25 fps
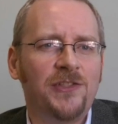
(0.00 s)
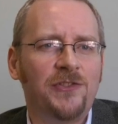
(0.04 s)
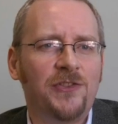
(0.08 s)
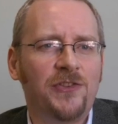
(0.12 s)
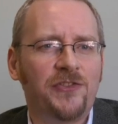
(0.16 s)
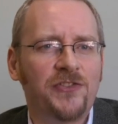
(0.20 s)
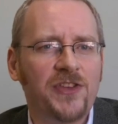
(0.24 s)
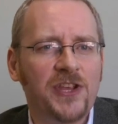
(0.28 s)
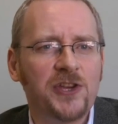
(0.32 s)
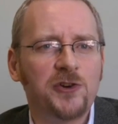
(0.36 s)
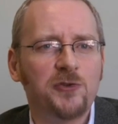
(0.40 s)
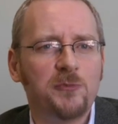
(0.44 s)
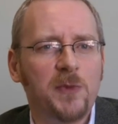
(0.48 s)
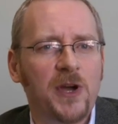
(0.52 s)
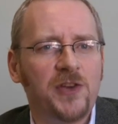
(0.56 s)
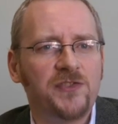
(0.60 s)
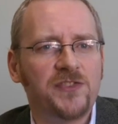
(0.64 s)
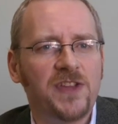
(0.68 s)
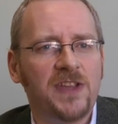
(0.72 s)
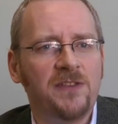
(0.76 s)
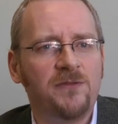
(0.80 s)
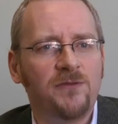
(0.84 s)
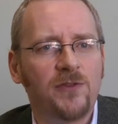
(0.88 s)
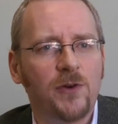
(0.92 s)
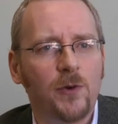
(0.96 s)
the single
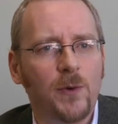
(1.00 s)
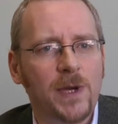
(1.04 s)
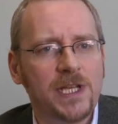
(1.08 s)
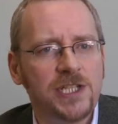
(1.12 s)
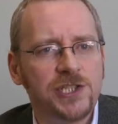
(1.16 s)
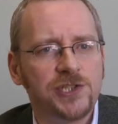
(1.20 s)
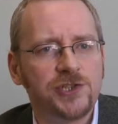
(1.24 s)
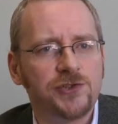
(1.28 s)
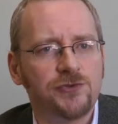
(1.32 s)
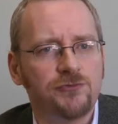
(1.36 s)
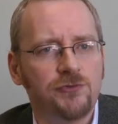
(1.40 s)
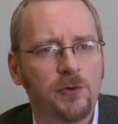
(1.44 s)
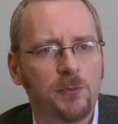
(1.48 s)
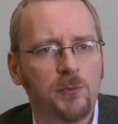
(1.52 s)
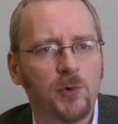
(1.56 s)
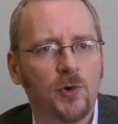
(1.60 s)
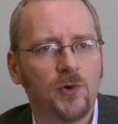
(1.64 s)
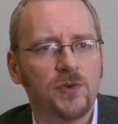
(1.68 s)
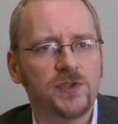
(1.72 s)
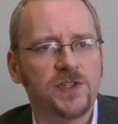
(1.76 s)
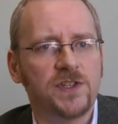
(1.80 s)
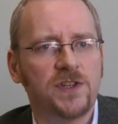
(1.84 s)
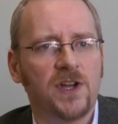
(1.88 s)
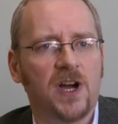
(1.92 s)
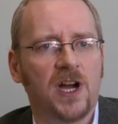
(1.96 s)
most influential
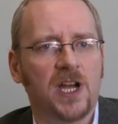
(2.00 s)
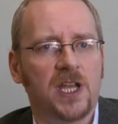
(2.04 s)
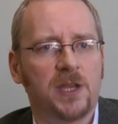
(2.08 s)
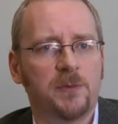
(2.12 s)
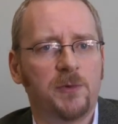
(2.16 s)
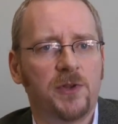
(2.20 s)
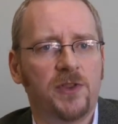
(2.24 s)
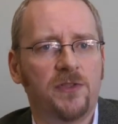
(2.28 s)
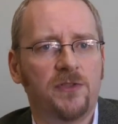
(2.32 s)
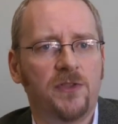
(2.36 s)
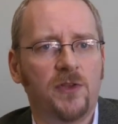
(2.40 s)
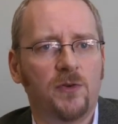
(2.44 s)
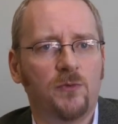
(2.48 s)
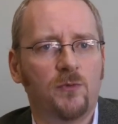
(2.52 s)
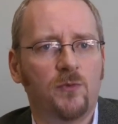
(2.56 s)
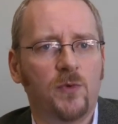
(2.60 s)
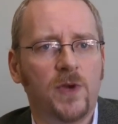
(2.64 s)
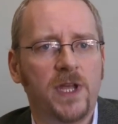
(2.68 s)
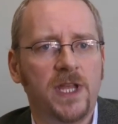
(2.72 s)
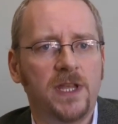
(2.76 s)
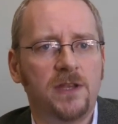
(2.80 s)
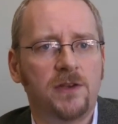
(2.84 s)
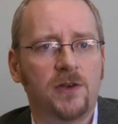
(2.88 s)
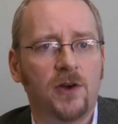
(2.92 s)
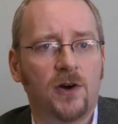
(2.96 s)
reported argument that
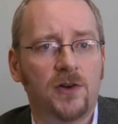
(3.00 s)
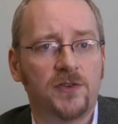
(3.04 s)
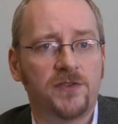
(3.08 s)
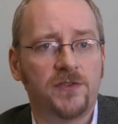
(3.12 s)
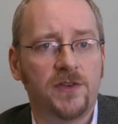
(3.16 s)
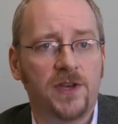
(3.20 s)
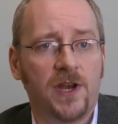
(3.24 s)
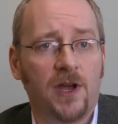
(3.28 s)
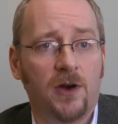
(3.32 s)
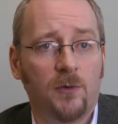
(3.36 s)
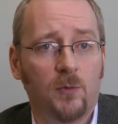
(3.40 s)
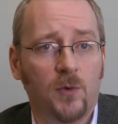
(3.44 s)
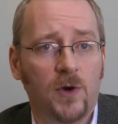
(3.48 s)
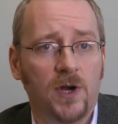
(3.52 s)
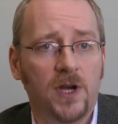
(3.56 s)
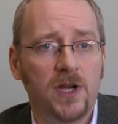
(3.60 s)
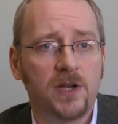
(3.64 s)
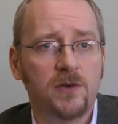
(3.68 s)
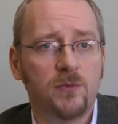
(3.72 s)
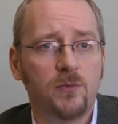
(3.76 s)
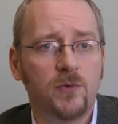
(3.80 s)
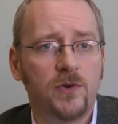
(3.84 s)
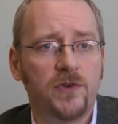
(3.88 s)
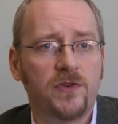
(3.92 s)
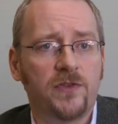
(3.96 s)
we got in our
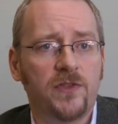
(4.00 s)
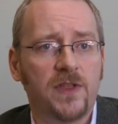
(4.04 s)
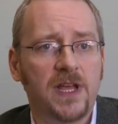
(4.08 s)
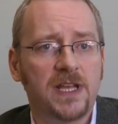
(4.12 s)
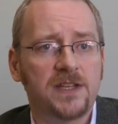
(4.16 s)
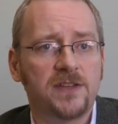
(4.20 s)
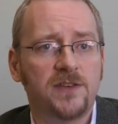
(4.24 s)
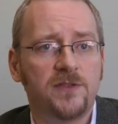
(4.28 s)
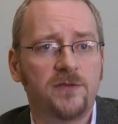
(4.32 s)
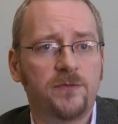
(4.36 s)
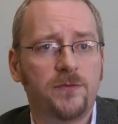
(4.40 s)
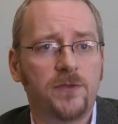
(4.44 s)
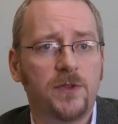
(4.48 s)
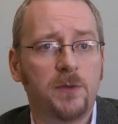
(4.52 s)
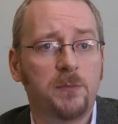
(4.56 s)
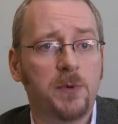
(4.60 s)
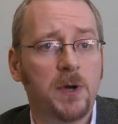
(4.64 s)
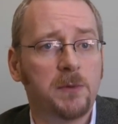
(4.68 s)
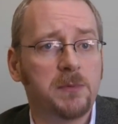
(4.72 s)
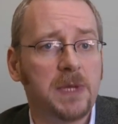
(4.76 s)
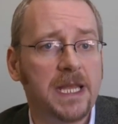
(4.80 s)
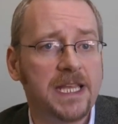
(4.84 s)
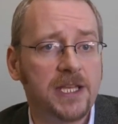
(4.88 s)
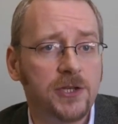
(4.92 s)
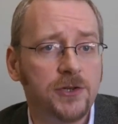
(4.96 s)
work was that of the
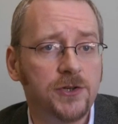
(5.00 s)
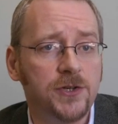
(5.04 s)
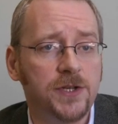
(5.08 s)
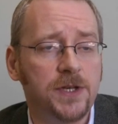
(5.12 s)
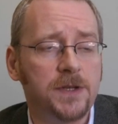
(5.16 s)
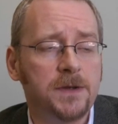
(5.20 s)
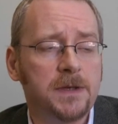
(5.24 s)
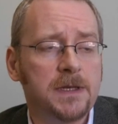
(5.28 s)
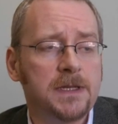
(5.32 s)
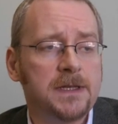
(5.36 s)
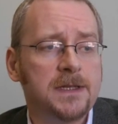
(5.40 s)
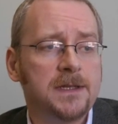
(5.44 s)
public good,